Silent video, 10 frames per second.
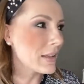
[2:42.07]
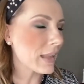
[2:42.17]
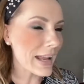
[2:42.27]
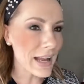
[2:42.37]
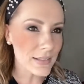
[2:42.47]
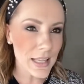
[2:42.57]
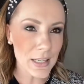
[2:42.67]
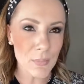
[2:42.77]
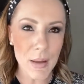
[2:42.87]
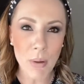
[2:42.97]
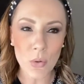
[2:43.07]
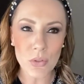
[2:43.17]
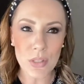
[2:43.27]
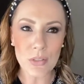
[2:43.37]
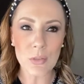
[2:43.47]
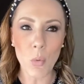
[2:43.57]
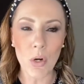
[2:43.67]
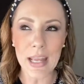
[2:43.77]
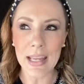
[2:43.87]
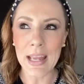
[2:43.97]
Like I said in my post this
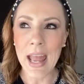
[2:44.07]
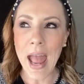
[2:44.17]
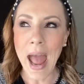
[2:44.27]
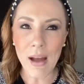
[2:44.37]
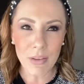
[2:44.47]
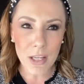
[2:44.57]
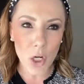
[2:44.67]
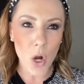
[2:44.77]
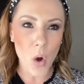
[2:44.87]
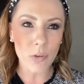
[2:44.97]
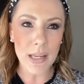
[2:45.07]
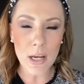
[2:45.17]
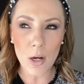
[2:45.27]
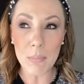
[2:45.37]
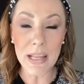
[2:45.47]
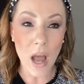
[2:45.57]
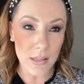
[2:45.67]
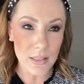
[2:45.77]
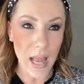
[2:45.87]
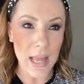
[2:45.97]
morning, having her over here
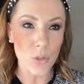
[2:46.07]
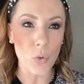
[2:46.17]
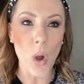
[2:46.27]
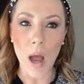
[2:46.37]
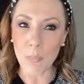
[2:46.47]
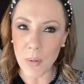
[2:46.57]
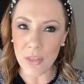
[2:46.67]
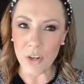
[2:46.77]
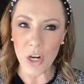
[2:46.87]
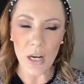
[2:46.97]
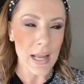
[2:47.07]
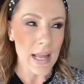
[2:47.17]
because I grew up with her